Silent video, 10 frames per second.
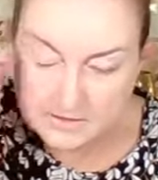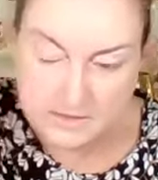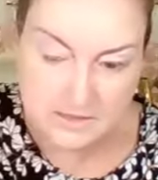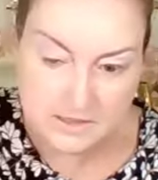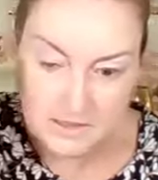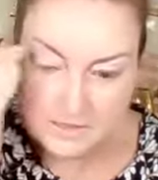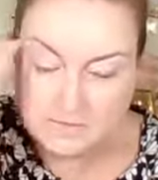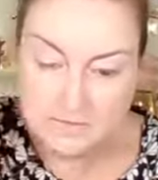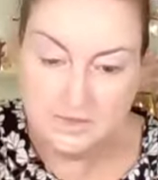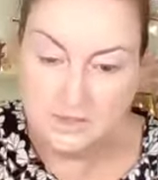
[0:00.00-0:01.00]
Yeah,
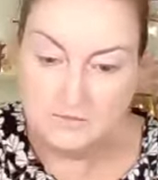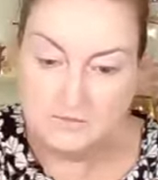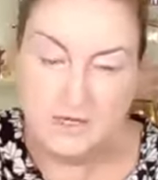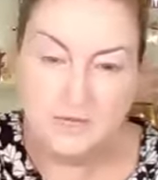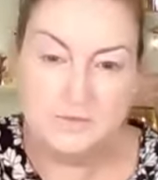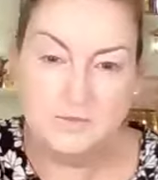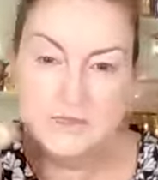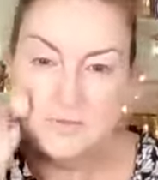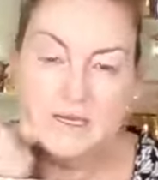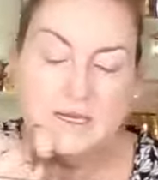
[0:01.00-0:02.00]
I'm not happy with
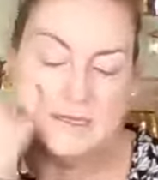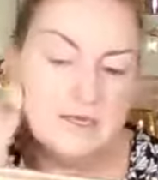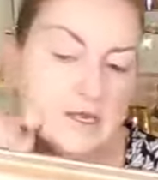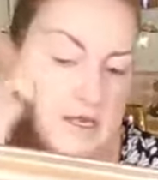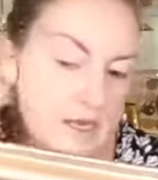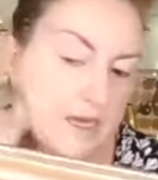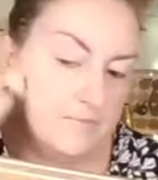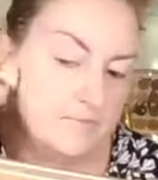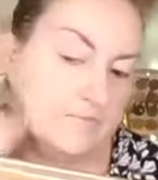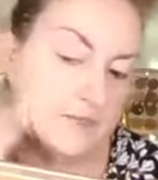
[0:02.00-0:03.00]
that, Putty.
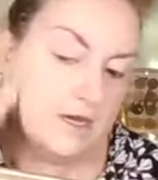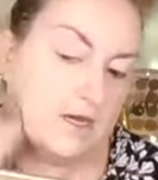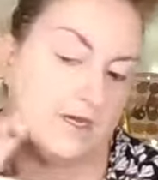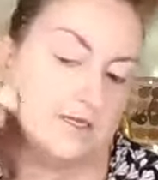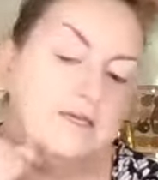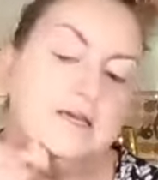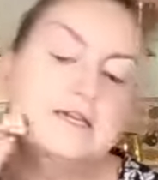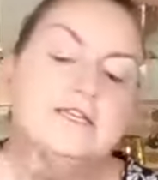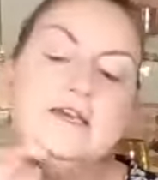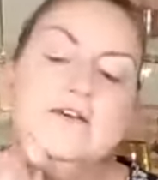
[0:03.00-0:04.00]
I
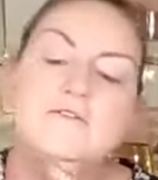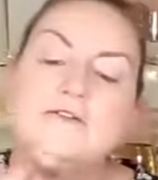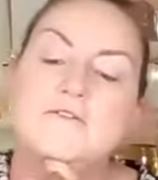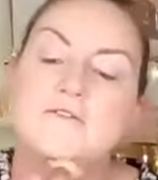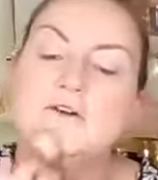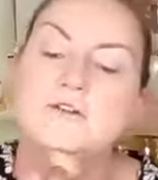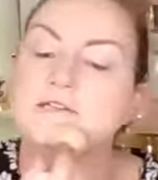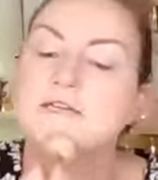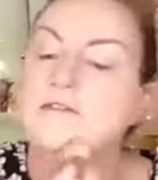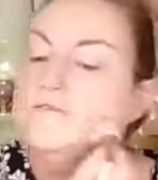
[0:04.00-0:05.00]
actually have enough
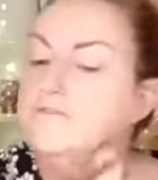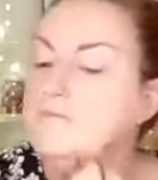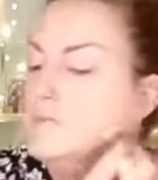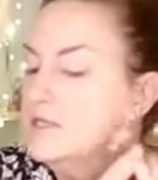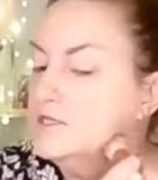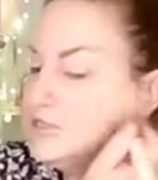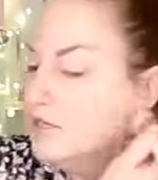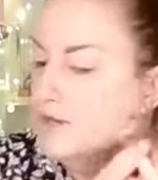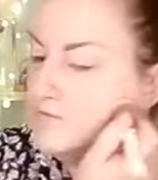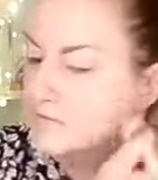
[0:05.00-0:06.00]
content from my
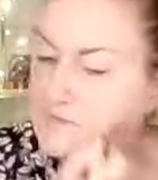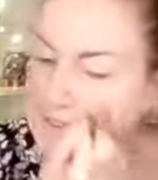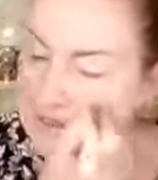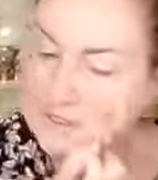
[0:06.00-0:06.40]
travels